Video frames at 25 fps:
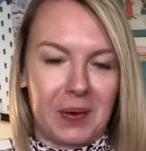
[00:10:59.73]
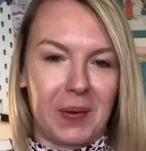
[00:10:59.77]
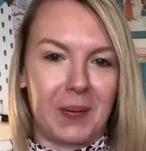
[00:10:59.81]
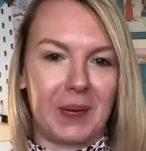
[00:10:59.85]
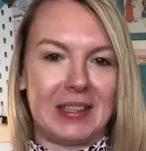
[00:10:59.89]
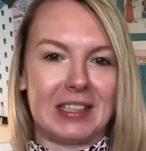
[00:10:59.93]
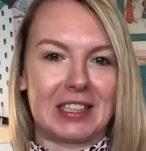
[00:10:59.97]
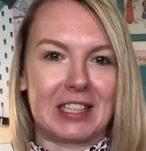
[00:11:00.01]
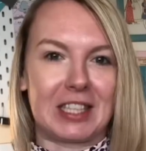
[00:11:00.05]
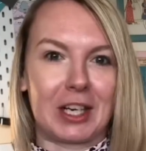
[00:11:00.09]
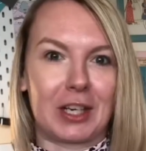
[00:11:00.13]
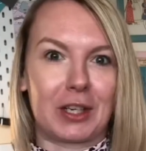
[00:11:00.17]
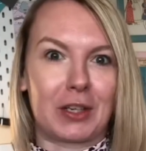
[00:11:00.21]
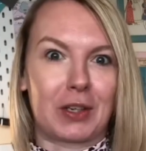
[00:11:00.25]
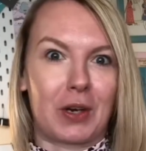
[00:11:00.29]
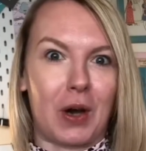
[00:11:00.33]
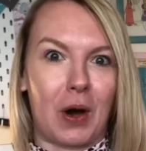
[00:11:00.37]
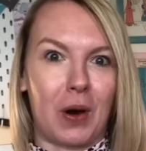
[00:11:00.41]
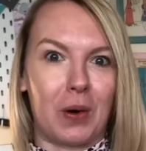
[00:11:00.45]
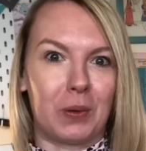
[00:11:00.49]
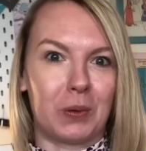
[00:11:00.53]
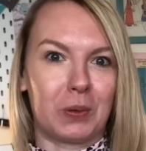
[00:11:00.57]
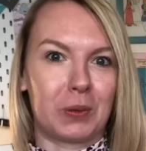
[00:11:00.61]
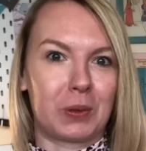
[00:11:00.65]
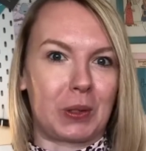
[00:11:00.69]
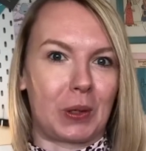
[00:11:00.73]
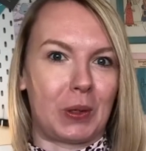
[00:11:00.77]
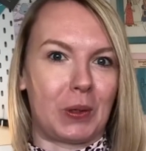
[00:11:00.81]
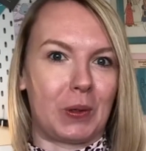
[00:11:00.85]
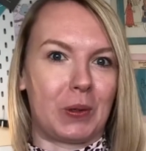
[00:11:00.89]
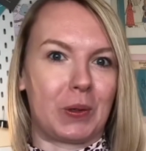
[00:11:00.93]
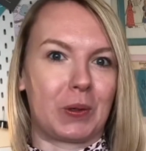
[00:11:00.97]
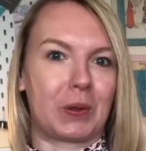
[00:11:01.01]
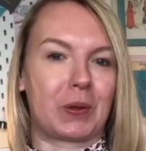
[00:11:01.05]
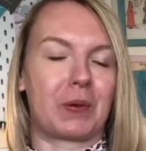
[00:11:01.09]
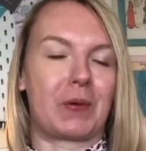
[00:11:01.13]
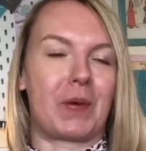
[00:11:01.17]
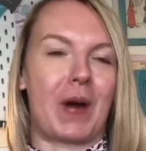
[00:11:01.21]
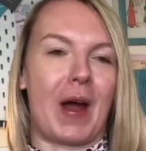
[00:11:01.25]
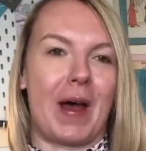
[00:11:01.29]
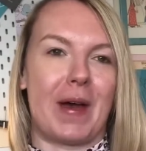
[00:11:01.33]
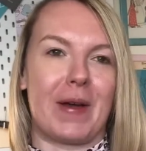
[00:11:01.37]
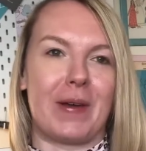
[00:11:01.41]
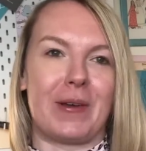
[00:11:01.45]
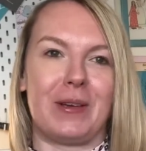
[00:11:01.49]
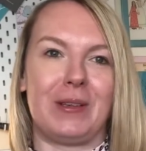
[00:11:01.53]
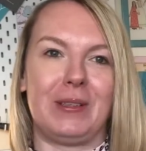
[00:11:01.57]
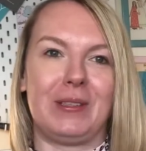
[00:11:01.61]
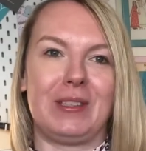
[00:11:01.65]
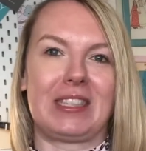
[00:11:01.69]
we went to the Gold Hawk
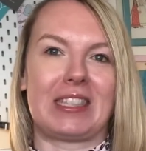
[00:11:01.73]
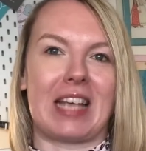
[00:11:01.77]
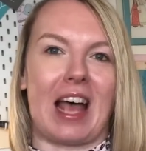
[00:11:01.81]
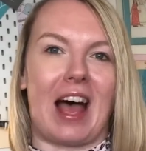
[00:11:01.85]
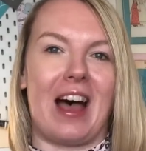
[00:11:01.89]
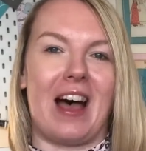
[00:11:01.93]
Road,